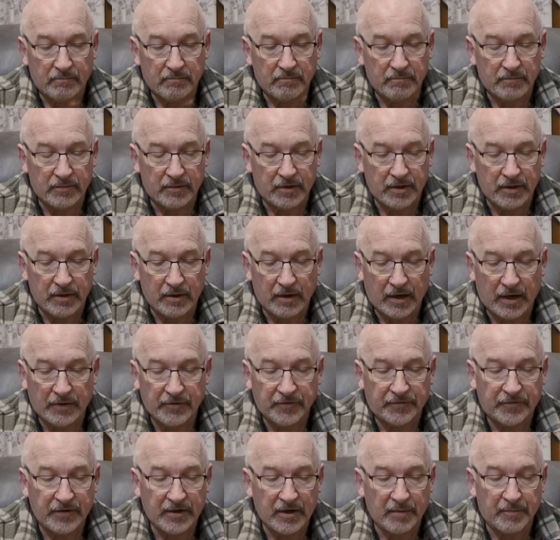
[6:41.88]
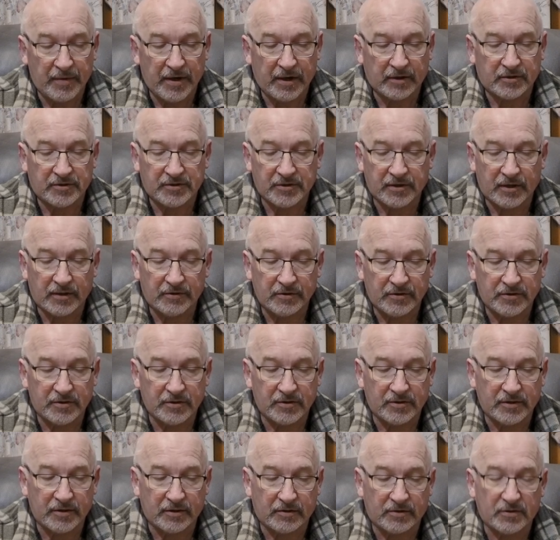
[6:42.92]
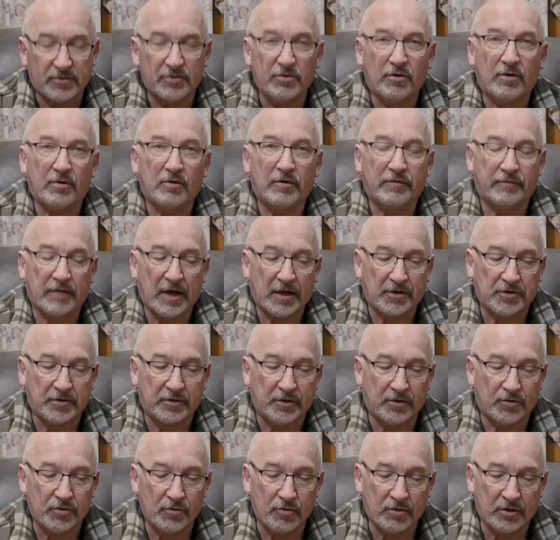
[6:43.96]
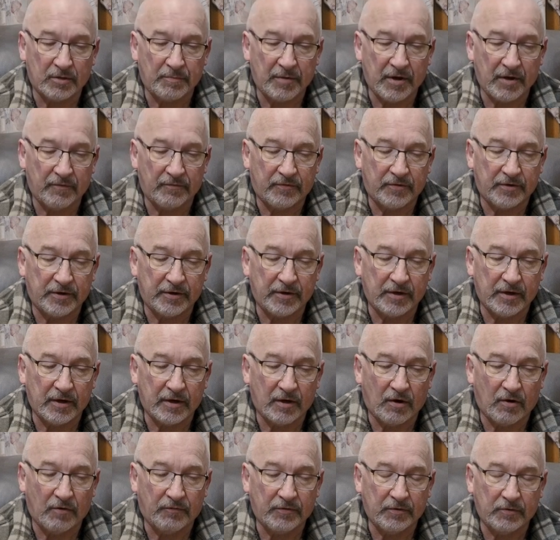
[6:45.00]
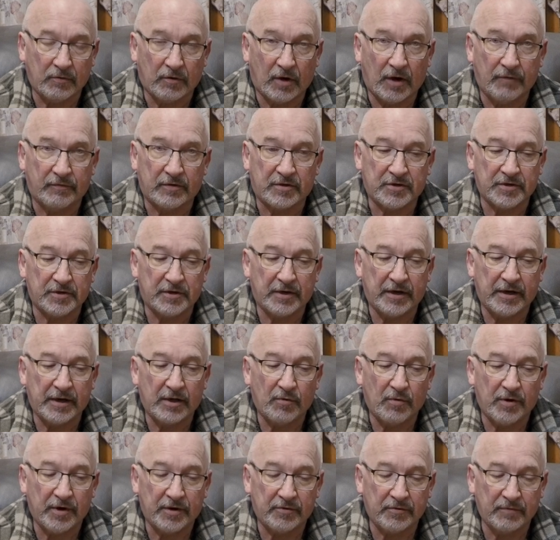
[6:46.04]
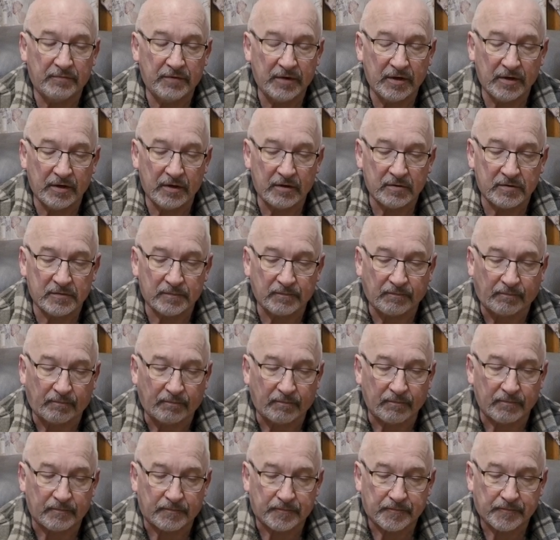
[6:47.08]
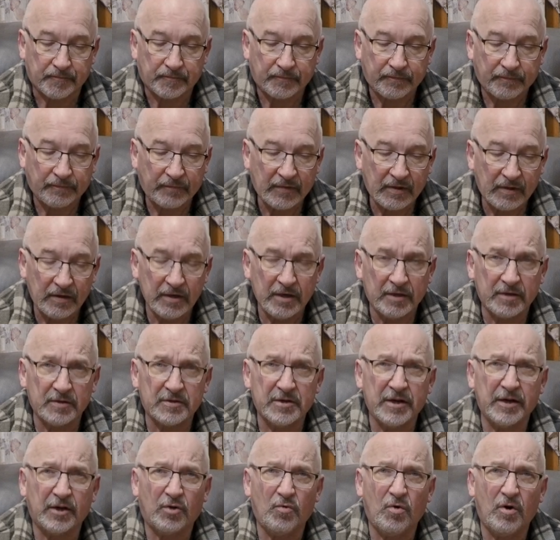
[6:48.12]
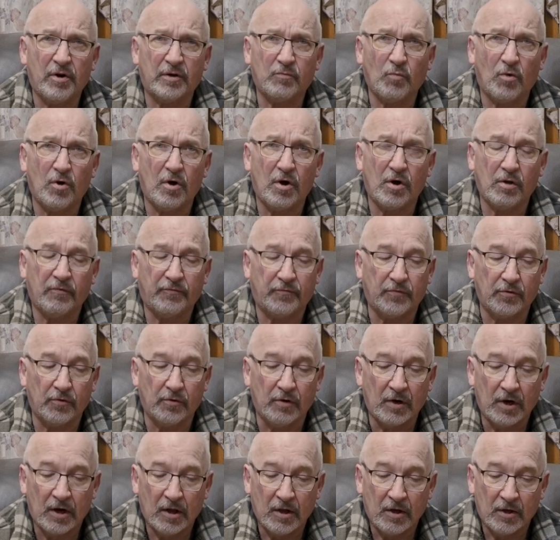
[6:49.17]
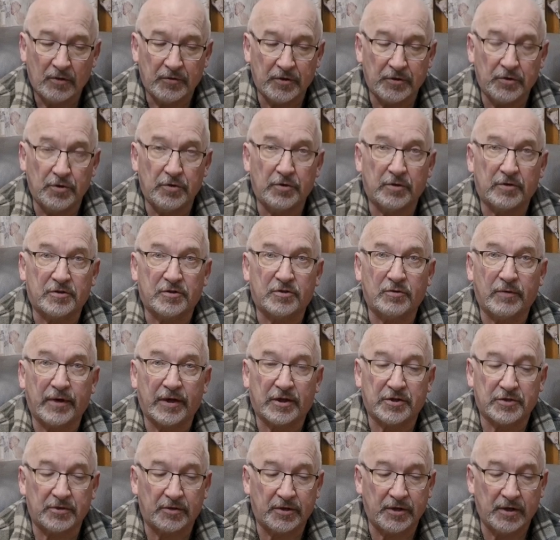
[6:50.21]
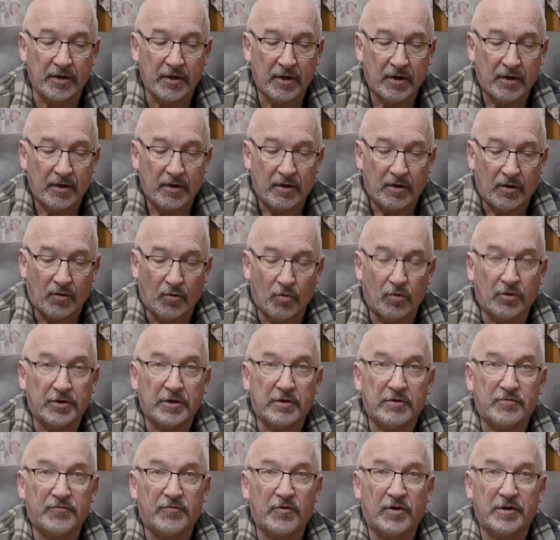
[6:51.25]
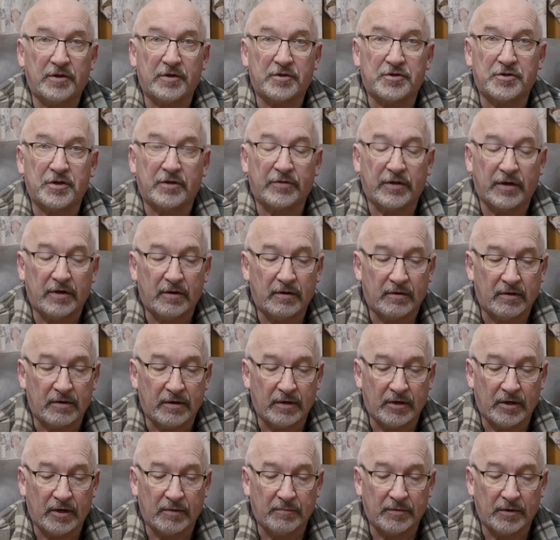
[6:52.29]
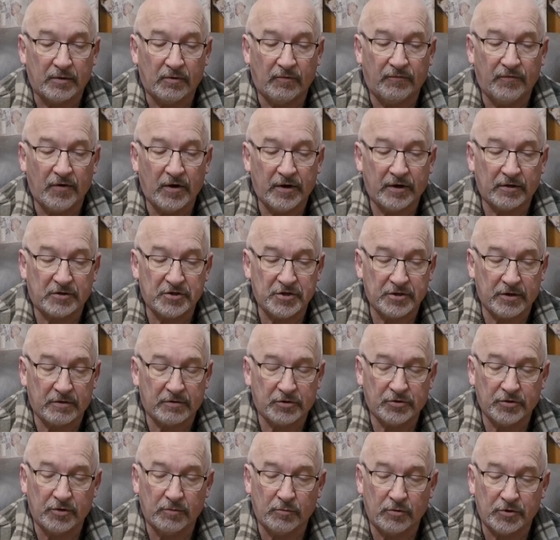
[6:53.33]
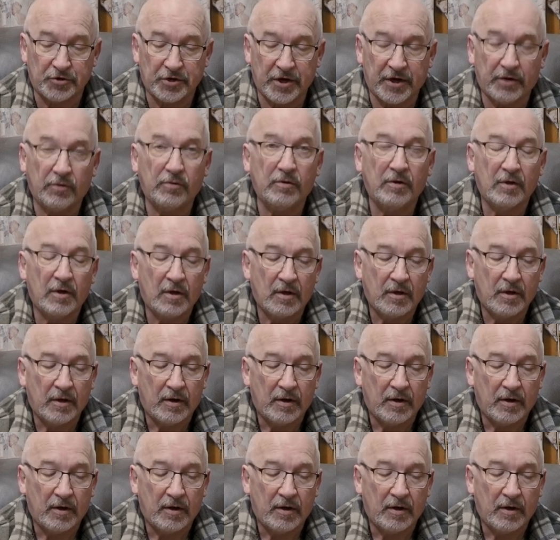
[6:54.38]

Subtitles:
The other thing about this is that it's not actually talked about very often, or I haven't seen it anywhere in the videos. It can take quite a while for the units to actually autos find each other. It'll find a suitable channel.